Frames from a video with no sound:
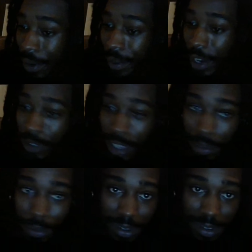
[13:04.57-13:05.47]
Everything
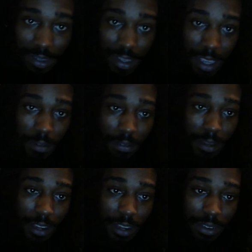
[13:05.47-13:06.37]
points to the same
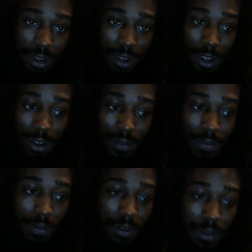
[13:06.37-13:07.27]
information. They're all
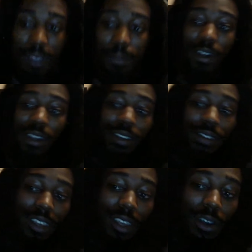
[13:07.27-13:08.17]
debunking
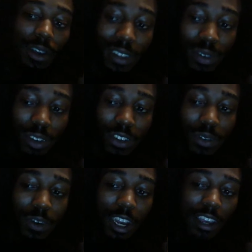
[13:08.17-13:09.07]
this and decoding this, which is
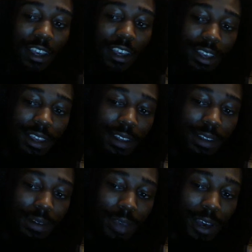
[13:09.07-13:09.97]
why
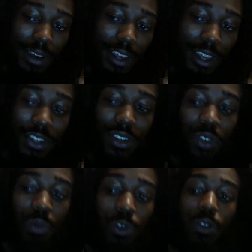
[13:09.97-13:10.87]
how
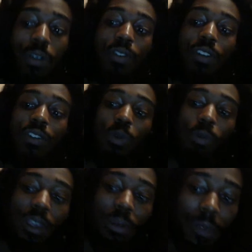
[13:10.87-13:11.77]
consciousness moves, this will
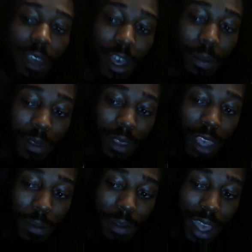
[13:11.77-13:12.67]
become
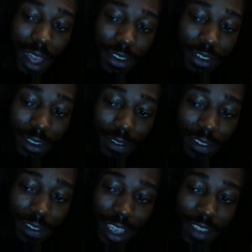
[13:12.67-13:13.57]
common knowledge. And if
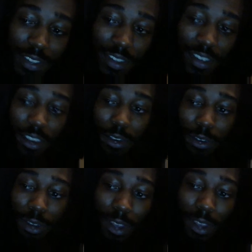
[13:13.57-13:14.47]
it isn't to
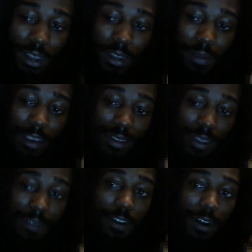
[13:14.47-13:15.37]
you, you
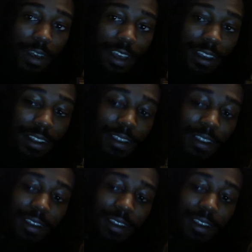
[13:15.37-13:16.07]
basically fall behind